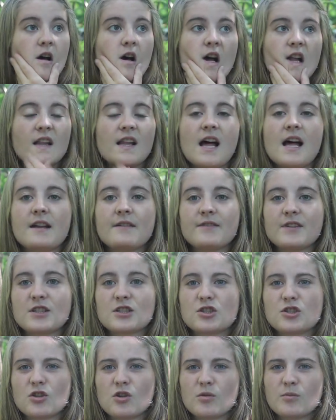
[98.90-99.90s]
a lot of
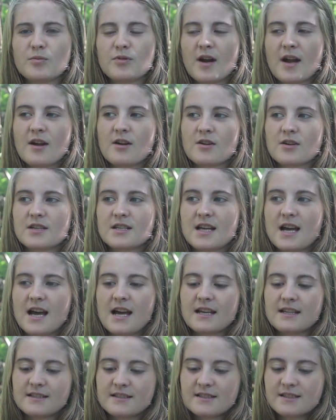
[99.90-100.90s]
us don't
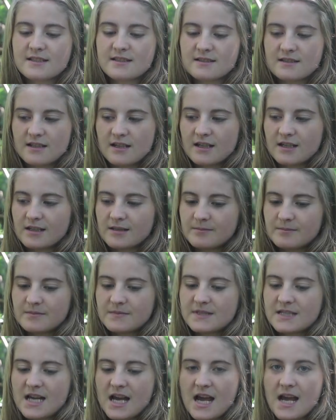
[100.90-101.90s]
prioritize
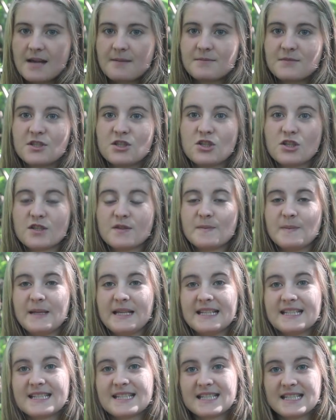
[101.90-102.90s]
time to just
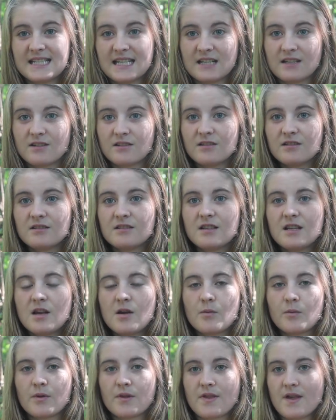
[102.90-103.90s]
be still
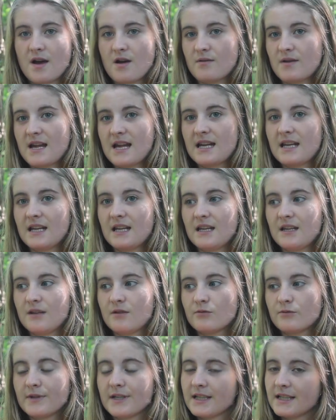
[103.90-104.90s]
without any
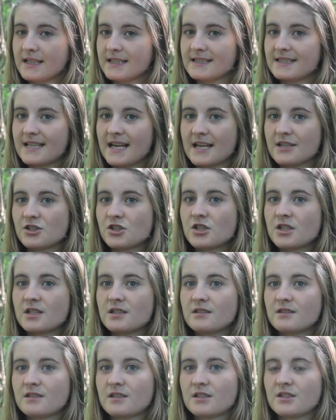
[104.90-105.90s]
real
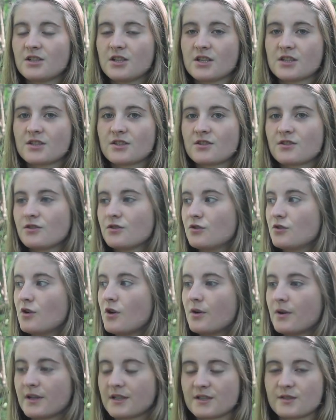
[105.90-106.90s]
intention, to just
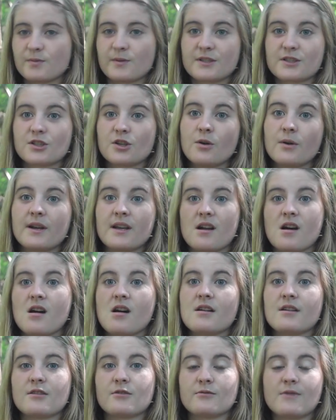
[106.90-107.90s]
notice what's going
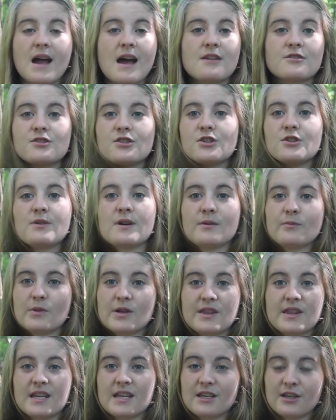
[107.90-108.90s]
on around you and
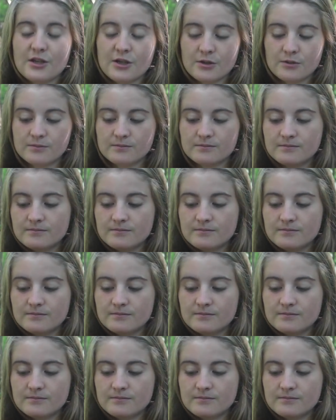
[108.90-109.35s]
within you.